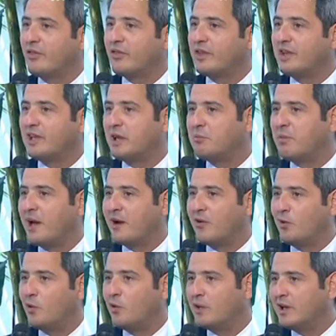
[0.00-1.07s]
thinking about our
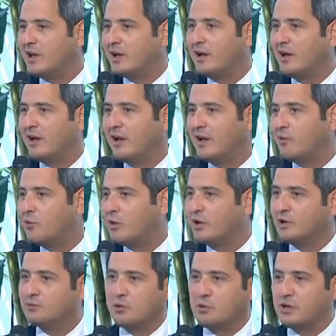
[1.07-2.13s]
own little
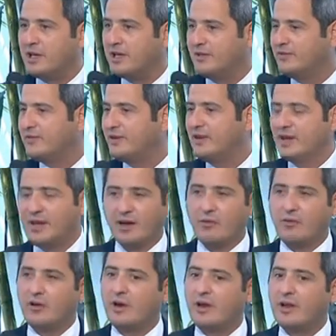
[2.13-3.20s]
world where we live.
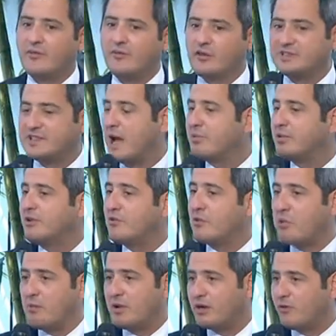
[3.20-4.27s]
For example, in the
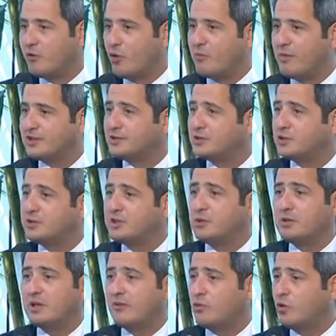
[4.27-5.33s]
Republic of North Macedonia,
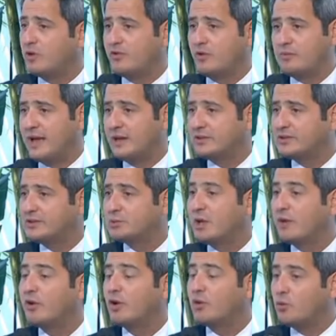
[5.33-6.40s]
we have wonderful mountains, we
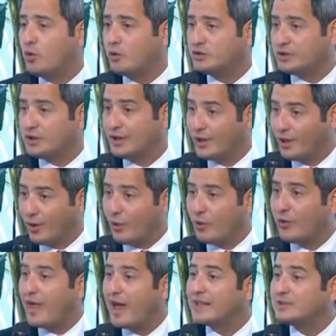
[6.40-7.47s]
have a lot of water,
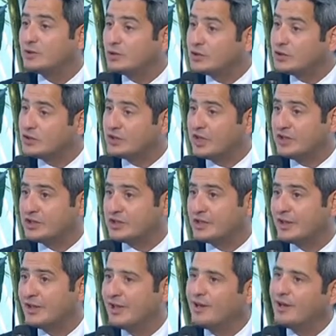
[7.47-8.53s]
although that is also changing.
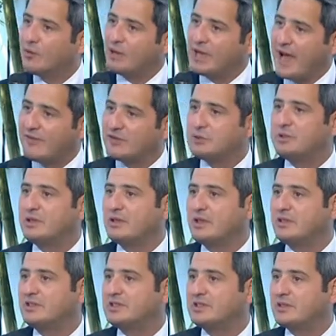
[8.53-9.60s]
We have to be
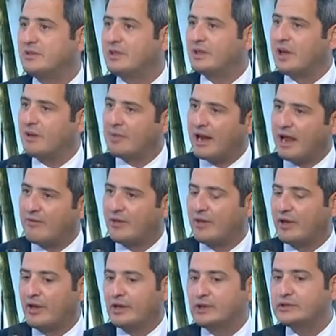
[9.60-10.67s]
considerate about
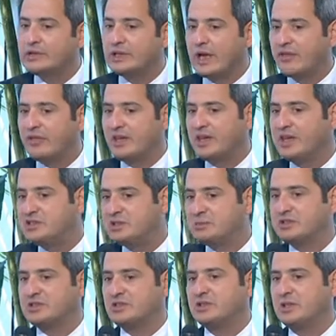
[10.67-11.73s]
everything else, and I think
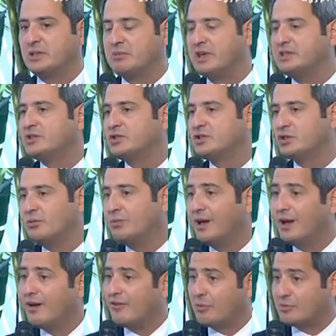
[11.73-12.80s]
Egypt is doing an amazing job
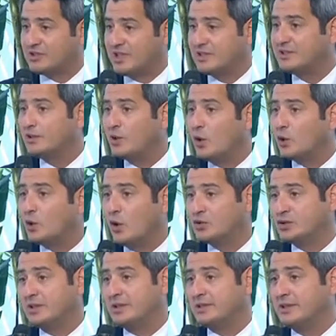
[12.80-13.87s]
representing the whole
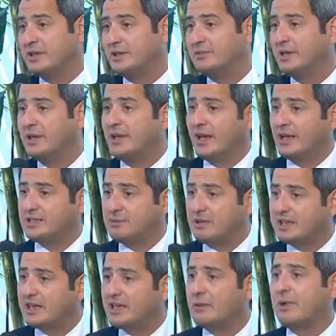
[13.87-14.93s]
continent here and
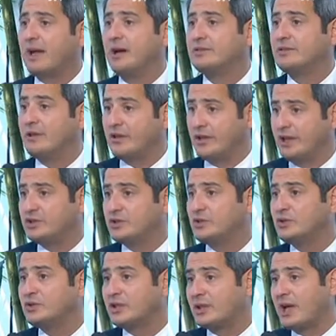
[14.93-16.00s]
speaking about the
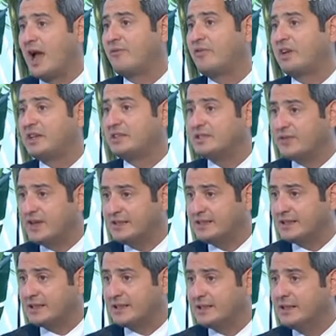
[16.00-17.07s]
issues that Africa is
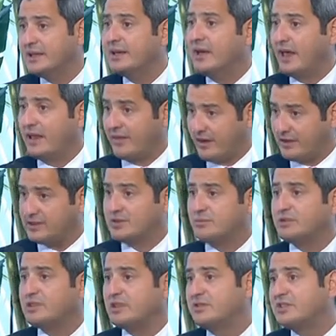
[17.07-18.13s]
facing. And there are
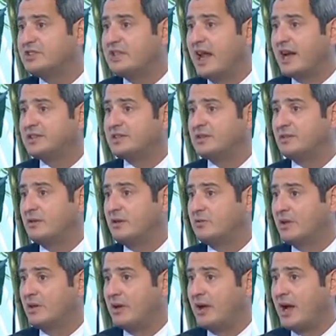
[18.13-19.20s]
some serious challenges that
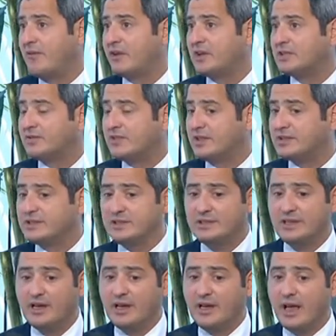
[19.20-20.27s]
Africa is facing,
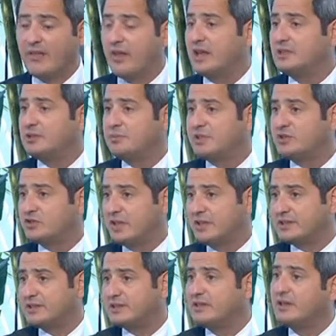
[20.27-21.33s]
and they need to be
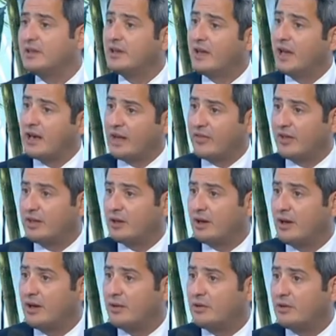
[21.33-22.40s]
addressed. And I think
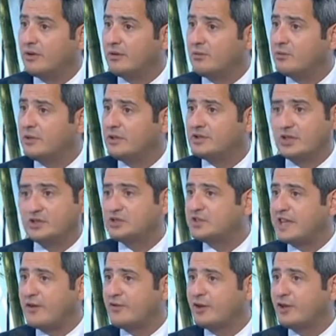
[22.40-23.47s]
it's not just
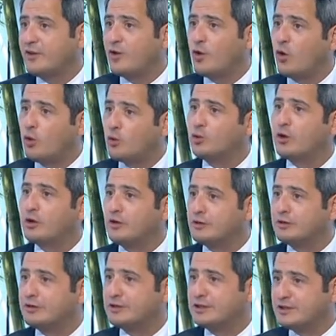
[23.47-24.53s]
Africa, the whole
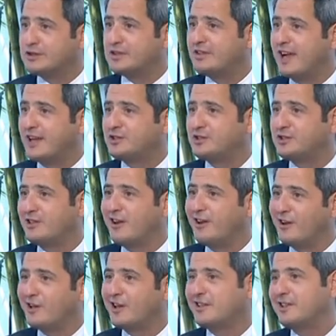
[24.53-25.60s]
world needs to actually
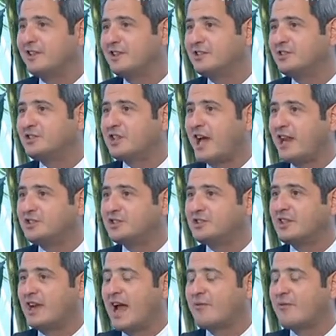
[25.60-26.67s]
look at the
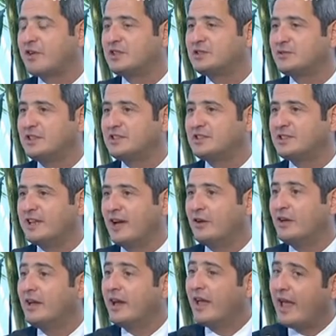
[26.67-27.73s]
challenges that Africa is facing now.
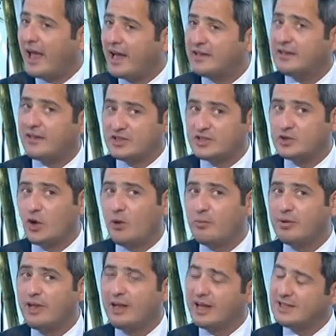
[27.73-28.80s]
And this COP
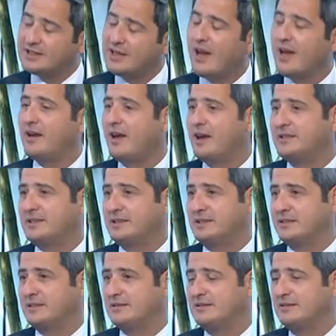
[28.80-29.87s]
is highlighting
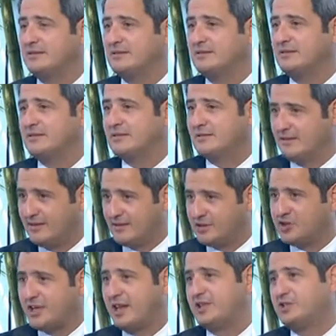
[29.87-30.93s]
the
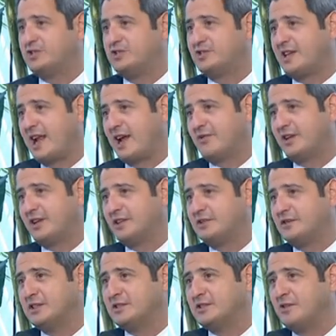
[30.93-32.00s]
challenges that Africa is
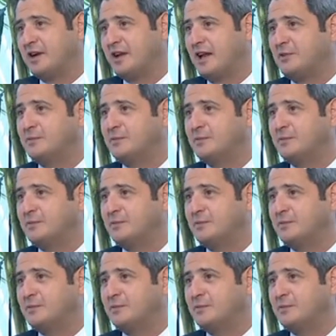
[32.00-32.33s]
facing right now.